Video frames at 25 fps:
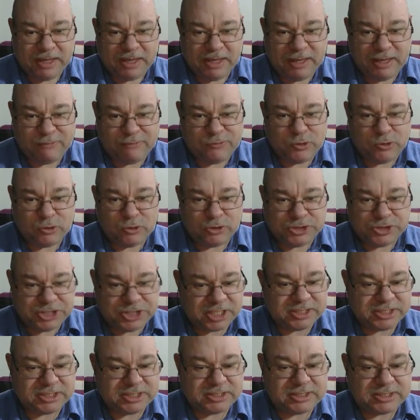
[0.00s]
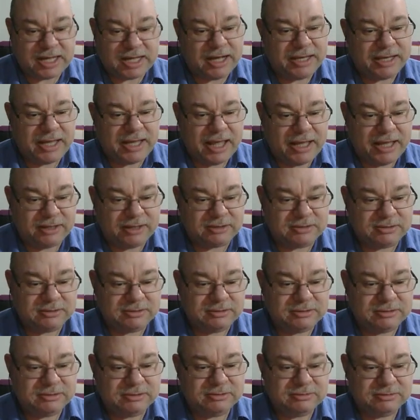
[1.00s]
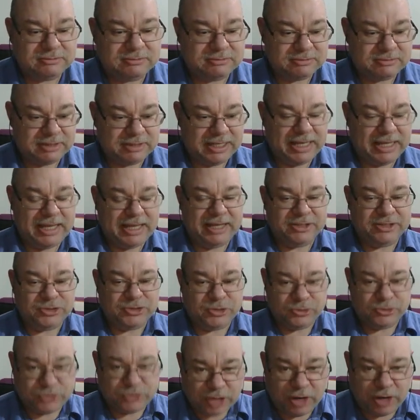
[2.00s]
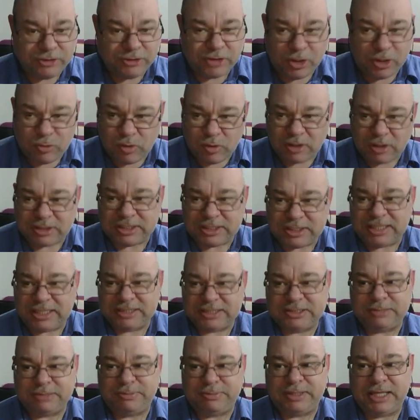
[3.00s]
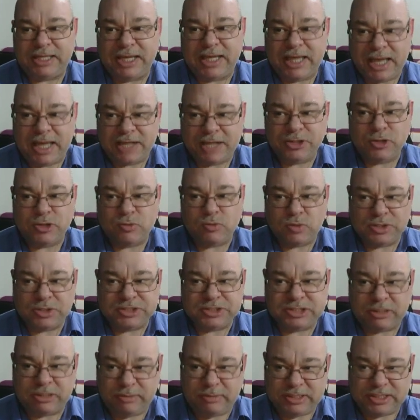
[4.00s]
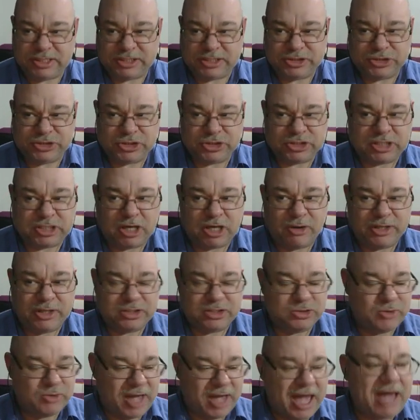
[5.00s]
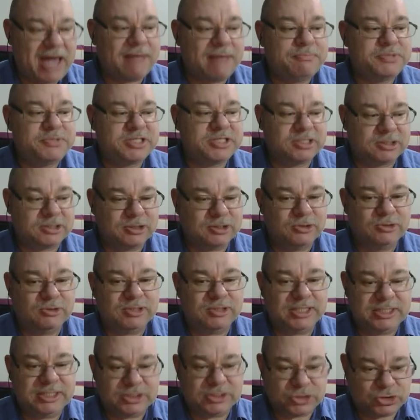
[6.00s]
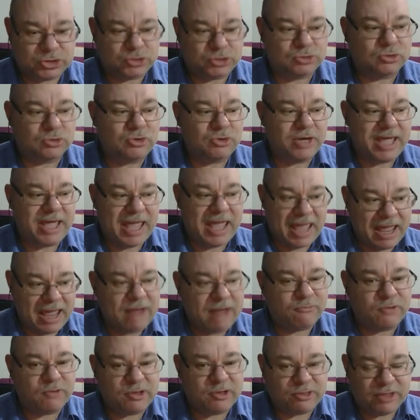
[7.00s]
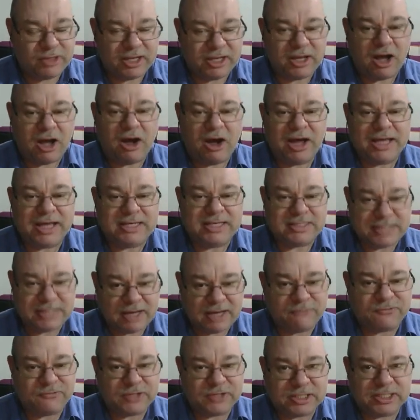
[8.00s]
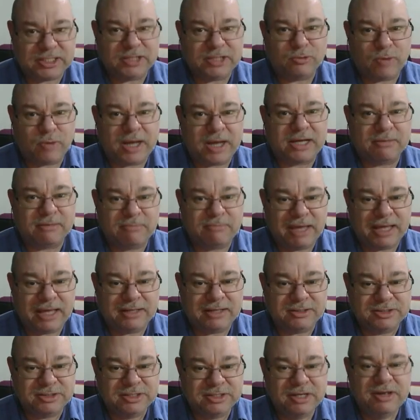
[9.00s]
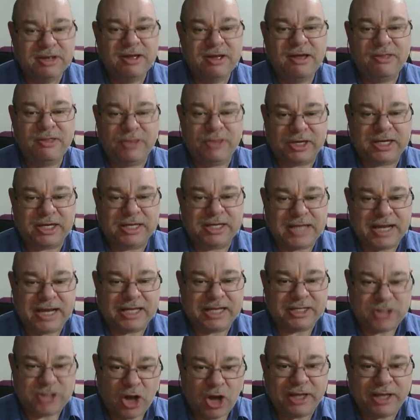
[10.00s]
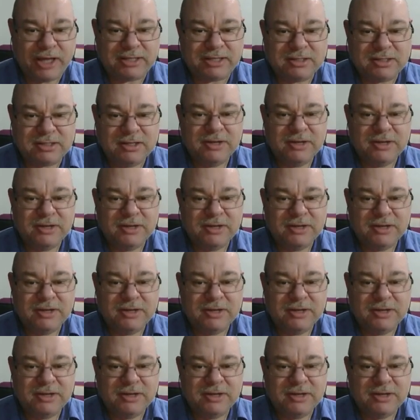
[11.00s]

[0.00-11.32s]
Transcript: If you're just starting out and you don't know what class to play and you want something that is just going to absolutely destroy everything, I definitely recommend the Kinetic Knight.